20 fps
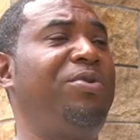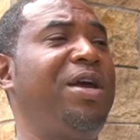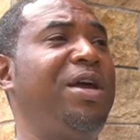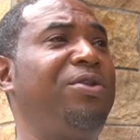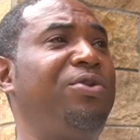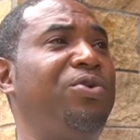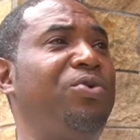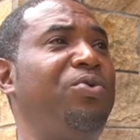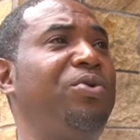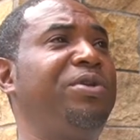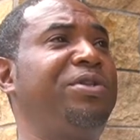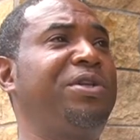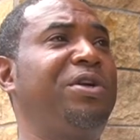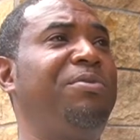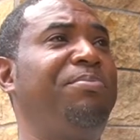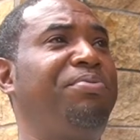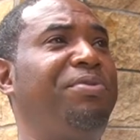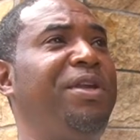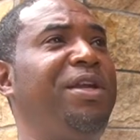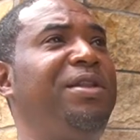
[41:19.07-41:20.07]
That dude was
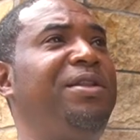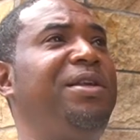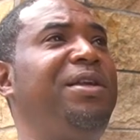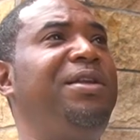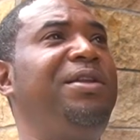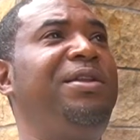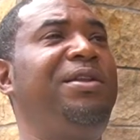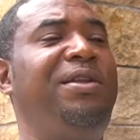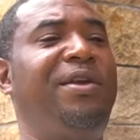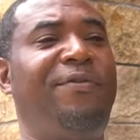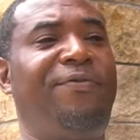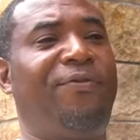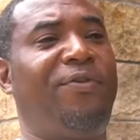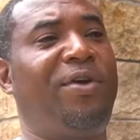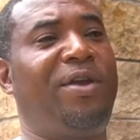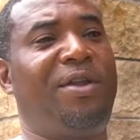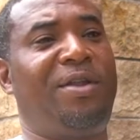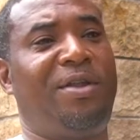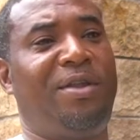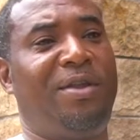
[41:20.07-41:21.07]
completely
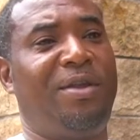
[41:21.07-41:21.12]
different.